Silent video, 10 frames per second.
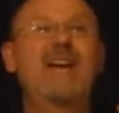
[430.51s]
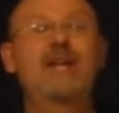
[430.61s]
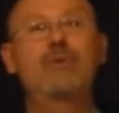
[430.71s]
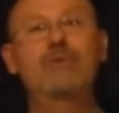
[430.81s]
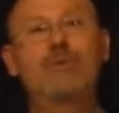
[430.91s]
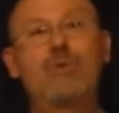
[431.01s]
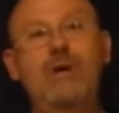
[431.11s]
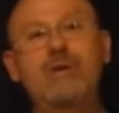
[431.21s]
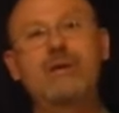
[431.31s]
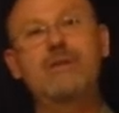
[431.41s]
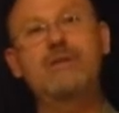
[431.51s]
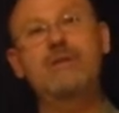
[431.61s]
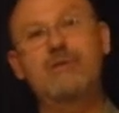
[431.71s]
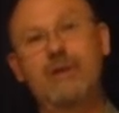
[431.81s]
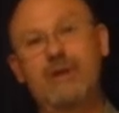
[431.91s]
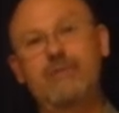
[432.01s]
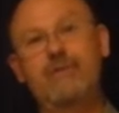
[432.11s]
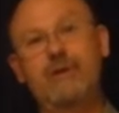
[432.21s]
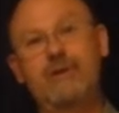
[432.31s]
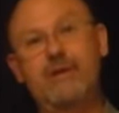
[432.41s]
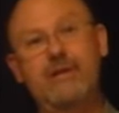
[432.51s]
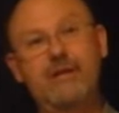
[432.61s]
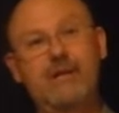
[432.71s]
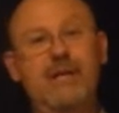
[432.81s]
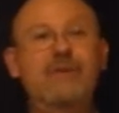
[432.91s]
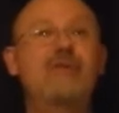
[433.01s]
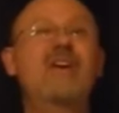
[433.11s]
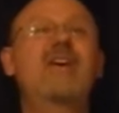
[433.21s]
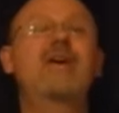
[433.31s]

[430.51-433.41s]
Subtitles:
and then when the water gets to your liver and your kidneys,